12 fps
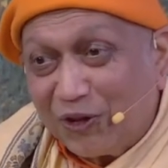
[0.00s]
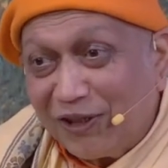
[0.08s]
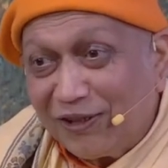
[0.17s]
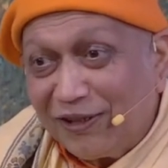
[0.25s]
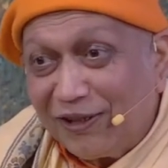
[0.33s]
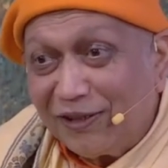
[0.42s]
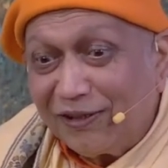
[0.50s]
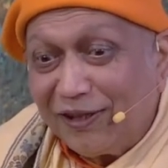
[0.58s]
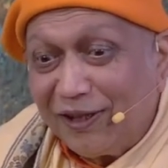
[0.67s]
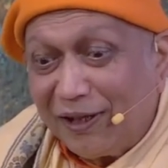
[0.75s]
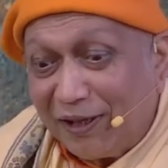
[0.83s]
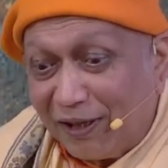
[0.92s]
So this
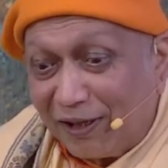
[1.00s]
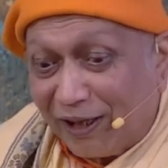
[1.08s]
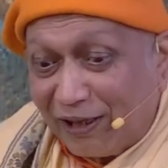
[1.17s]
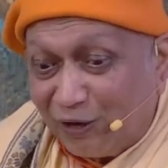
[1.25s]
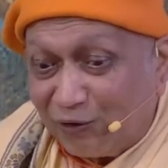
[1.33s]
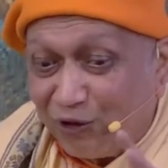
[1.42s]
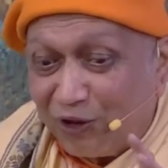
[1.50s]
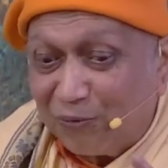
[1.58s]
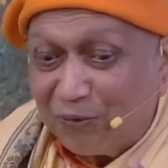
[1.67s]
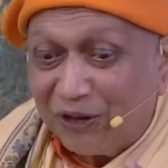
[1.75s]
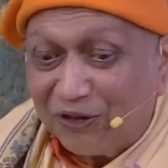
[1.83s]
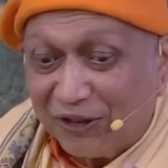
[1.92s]
is the
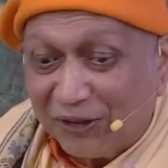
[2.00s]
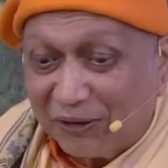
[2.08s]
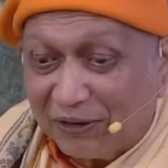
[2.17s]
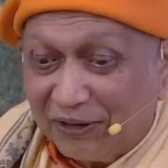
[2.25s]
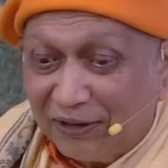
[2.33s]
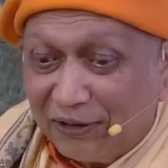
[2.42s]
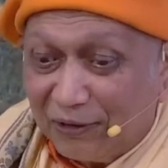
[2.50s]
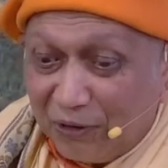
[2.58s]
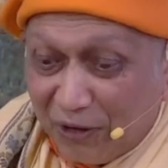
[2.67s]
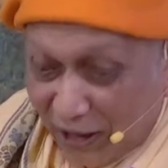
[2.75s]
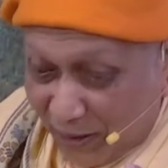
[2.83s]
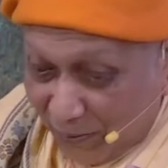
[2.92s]
transformation.
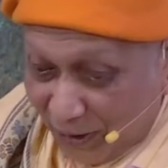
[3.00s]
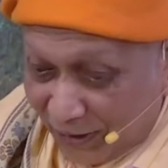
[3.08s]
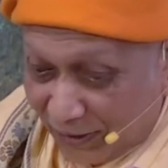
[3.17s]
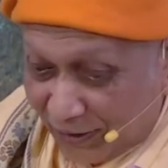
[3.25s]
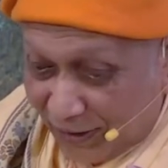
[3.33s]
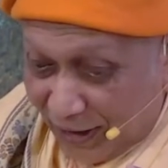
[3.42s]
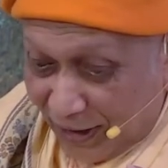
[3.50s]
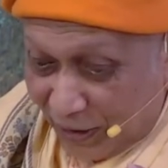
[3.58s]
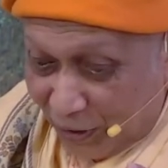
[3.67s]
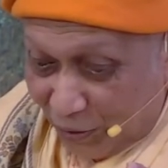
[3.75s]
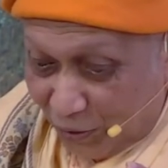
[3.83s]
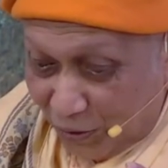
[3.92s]
So demons,
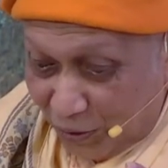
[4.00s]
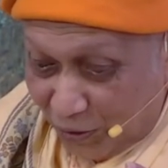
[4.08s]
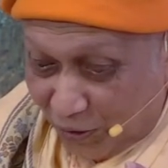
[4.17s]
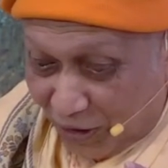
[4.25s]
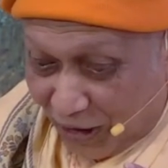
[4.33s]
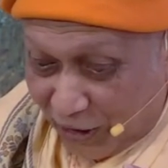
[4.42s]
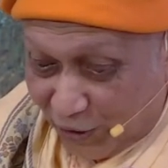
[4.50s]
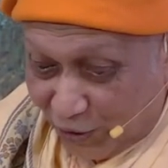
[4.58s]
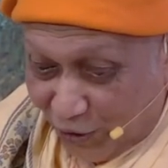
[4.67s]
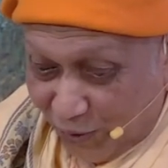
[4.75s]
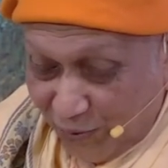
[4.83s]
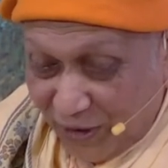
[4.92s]
they are told to
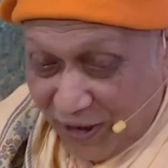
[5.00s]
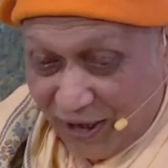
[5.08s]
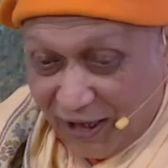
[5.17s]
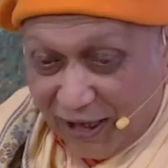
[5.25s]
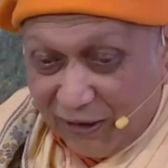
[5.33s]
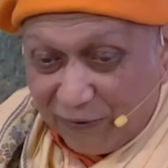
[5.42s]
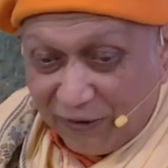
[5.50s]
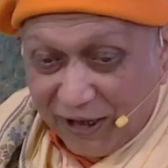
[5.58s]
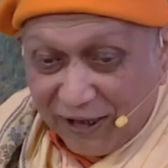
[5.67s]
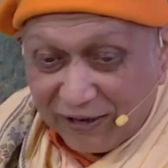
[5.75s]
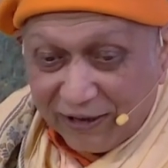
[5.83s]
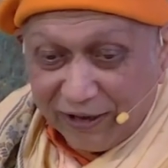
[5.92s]
transform their
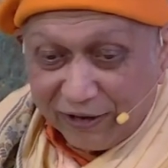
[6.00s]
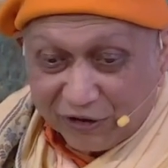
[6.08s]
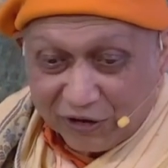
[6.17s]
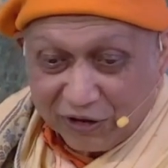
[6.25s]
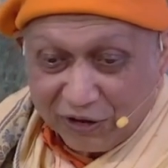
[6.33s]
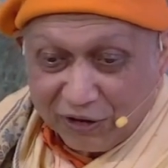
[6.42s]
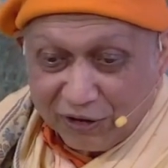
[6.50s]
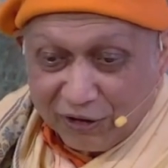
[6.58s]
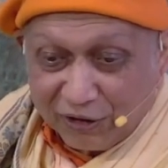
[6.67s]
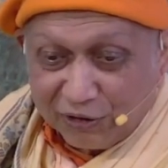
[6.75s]
life like this.